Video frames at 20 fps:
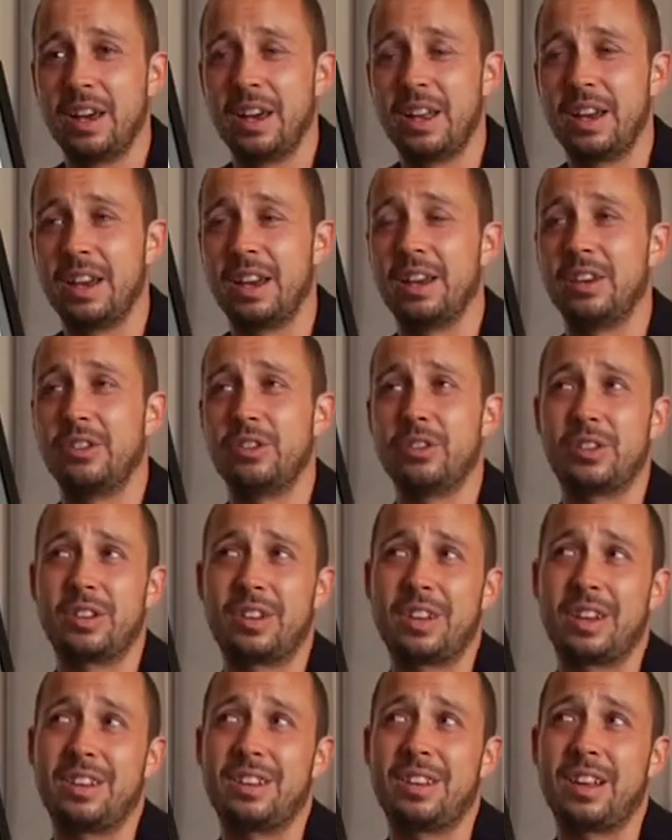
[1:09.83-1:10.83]
And then
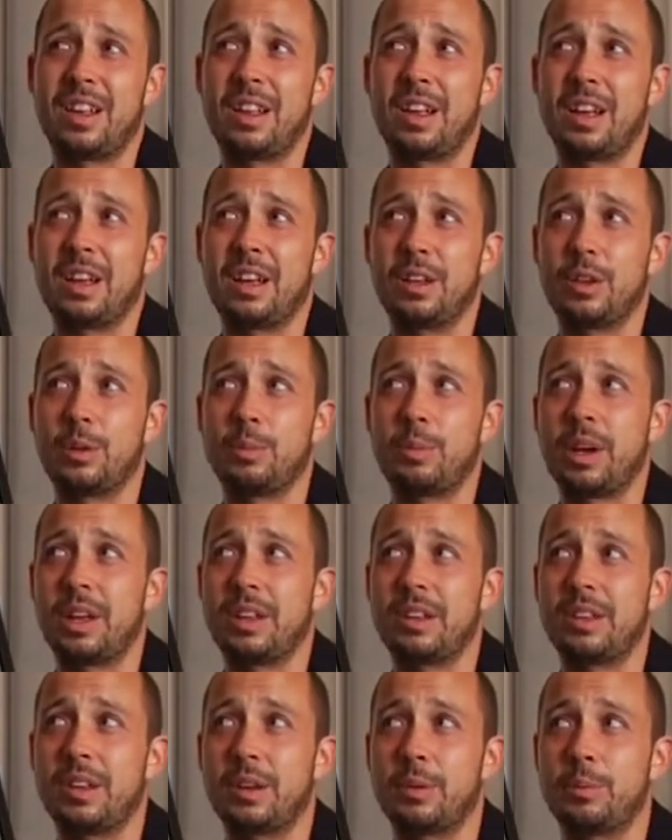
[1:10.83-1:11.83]
just, I'd say like in the
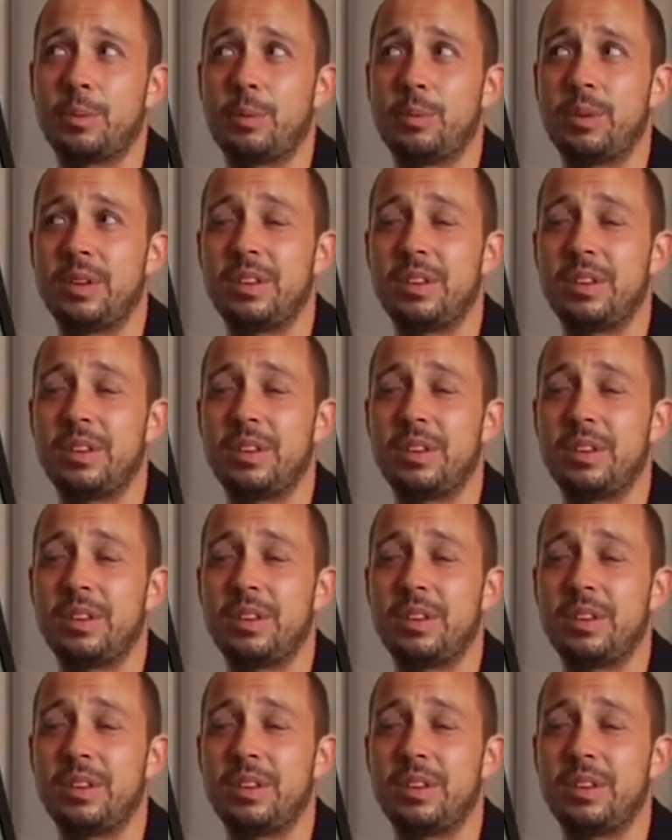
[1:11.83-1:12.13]
past, like maybe